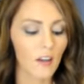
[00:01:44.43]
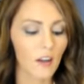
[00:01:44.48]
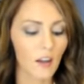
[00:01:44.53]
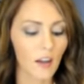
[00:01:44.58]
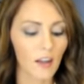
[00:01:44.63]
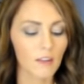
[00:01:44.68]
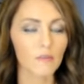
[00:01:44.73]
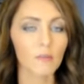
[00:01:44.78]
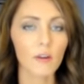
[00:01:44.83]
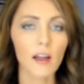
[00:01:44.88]

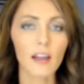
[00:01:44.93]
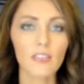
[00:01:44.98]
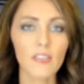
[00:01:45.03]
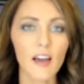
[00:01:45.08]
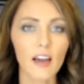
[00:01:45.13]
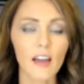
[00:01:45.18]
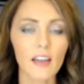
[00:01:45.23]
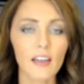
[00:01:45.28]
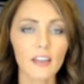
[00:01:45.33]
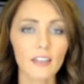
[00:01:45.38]
I've read
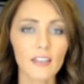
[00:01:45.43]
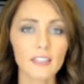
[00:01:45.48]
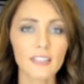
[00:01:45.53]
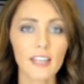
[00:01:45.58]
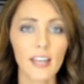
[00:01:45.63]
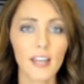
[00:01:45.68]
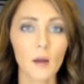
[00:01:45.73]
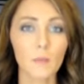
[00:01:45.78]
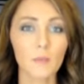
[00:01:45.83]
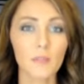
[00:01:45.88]
that it can
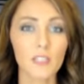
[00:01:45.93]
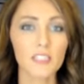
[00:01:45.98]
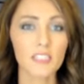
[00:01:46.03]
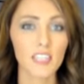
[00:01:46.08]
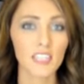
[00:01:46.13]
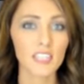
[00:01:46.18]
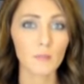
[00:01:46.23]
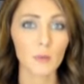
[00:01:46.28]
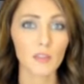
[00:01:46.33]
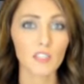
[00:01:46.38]
take up to
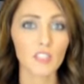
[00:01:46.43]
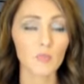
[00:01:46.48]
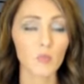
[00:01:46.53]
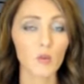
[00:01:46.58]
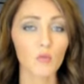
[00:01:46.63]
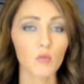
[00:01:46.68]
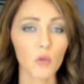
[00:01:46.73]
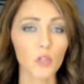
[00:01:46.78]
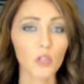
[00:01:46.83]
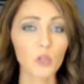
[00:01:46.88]
6 months
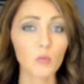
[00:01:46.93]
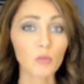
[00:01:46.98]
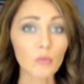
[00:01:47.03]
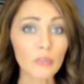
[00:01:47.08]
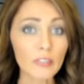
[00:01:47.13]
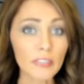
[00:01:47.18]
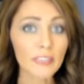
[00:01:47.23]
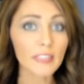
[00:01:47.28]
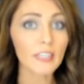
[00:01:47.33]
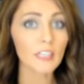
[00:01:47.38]
before you
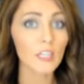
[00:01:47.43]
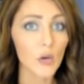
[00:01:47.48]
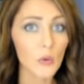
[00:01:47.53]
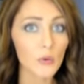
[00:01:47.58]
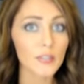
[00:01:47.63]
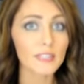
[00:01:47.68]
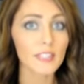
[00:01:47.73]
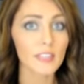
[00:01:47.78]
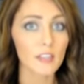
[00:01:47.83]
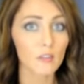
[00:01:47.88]
really
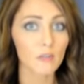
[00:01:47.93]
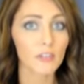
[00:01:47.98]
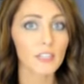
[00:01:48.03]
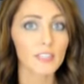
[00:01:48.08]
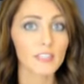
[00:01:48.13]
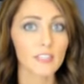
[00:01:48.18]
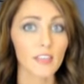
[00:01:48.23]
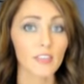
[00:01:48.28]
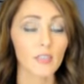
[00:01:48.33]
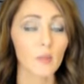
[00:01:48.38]
notice the
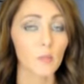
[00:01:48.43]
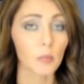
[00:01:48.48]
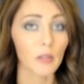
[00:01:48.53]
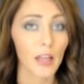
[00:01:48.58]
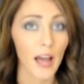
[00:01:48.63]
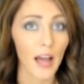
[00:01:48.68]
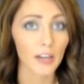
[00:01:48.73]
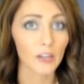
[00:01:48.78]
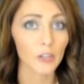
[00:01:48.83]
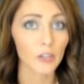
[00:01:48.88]
difference in the
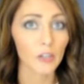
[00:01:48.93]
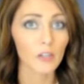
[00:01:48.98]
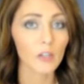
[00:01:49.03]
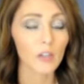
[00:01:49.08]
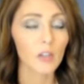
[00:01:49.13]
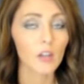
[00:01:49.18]
bladder